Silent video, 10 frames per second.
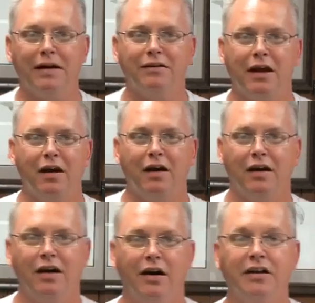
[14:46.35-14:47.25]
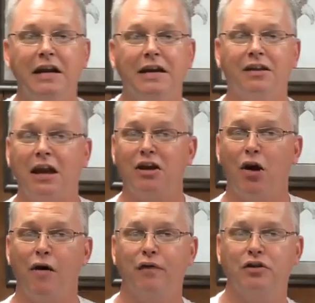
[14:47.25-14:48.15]
right there. And uh, again,
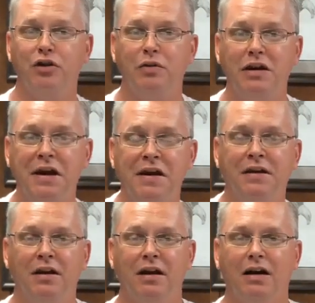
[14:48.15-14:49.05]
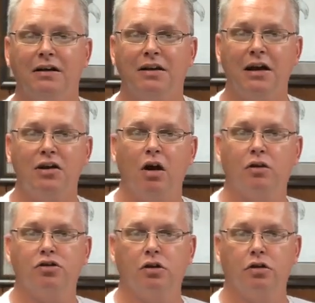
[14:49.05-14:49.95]
thank y'all for tuning in. Uh, thank
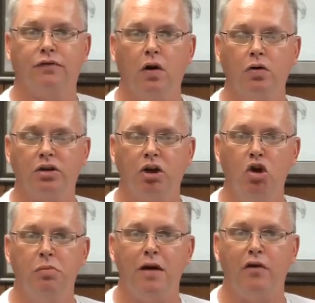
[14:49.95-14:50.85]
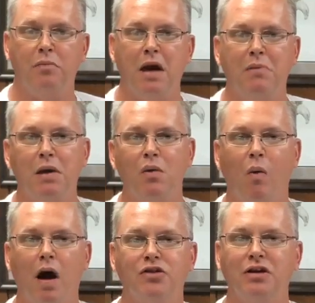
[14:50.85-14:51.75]
y'all, church folks, and whomever you may be
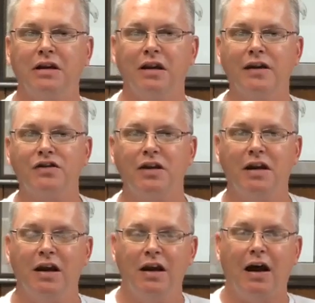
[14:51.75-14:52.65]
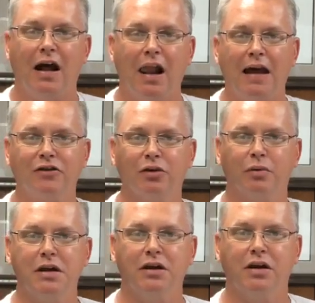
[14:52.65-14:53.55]
watching and listening. I like
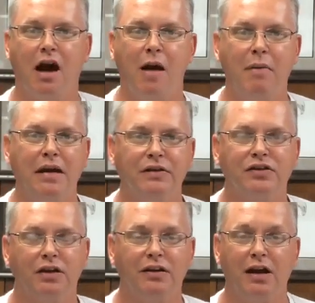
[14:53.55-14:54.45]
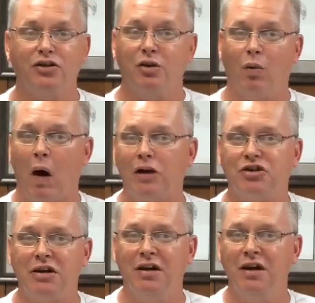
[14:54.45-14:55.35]
to read the comments uh, that you're
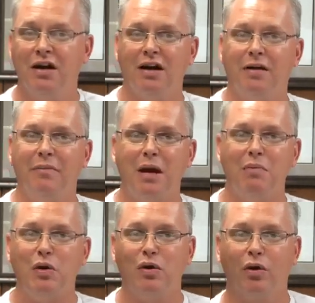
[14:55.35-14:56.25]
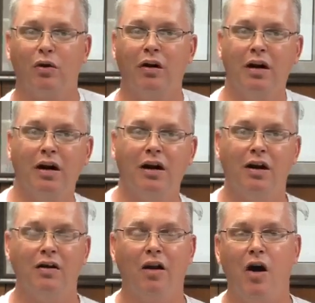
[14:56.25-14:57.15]
watching. Uh, maybe you're
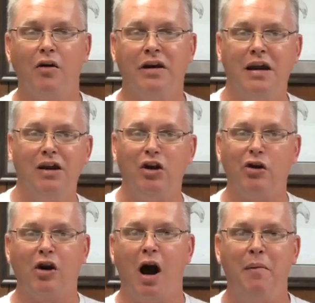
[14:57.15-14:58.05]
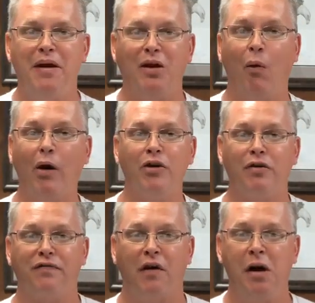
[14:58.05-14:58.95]
uh, logging in and you're commenting where
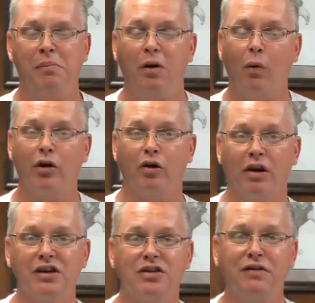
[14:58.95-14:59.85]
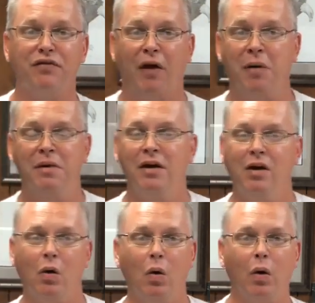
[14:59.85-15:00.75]
you're from, where you're listening from,
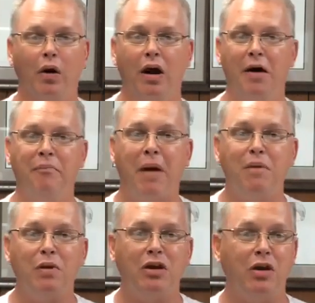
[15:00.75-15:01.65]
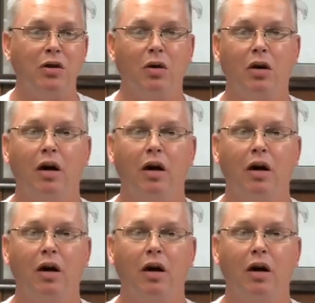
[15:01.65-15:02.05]
or uh, maybe you